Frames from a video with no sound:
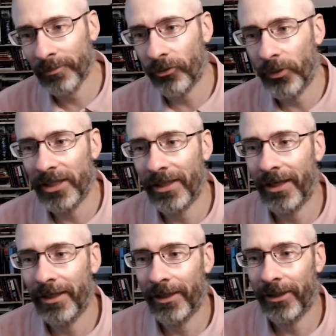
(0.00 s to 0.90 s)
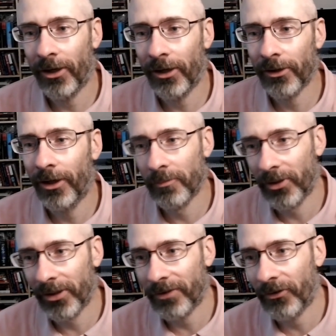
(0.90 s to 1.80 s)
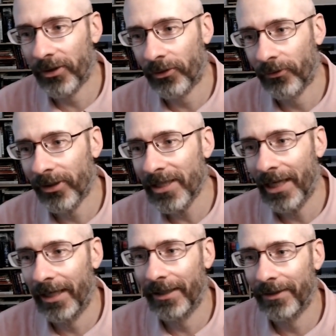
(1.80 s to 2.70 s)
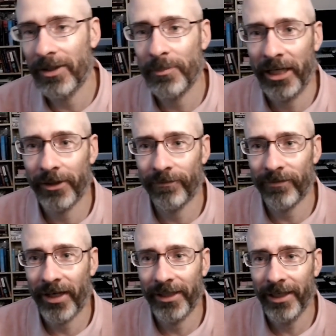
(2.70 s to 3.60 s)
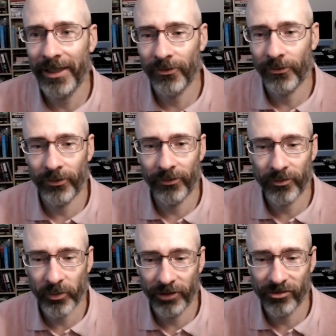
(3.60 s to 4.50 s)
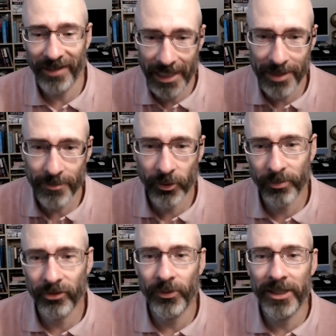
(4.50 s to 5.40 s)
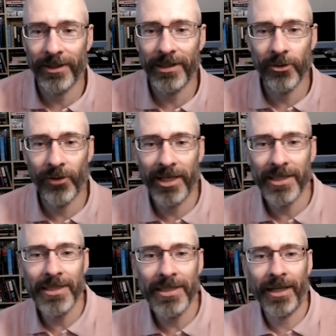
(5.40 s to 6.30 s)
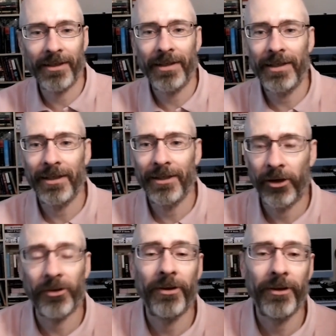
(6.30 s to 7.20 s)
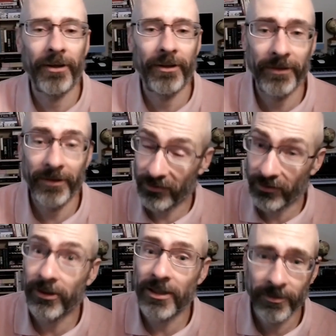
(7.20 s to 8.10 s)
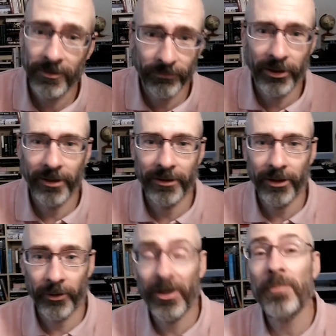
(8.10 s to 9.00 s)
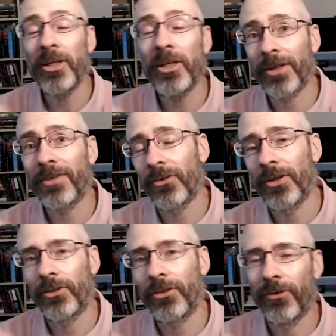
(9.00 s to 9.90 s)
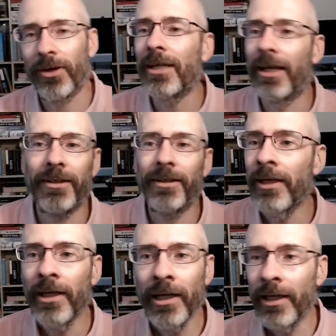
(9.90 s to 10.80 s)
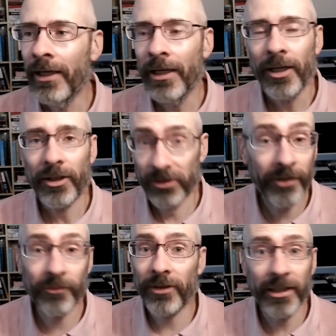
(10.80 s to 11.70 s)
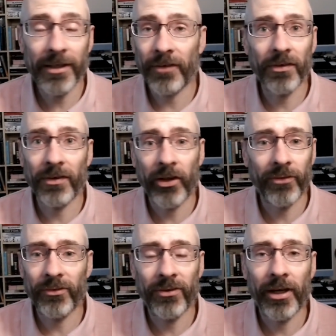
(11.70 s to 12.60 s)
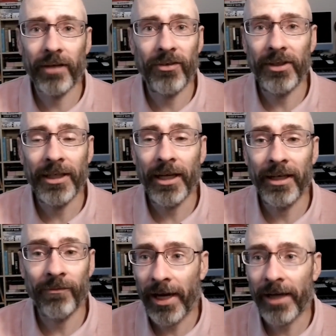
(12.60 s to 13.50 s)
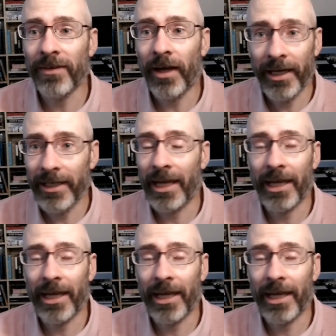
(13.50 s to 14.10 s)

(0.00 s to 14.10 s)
between the Hong Kong Monetary Authority and the Bank of Thailand, or there's Project Aber between the UAE and the Saudi Arabian Monetary Authority, and literally dozens of others that I've seen. In fact, I'm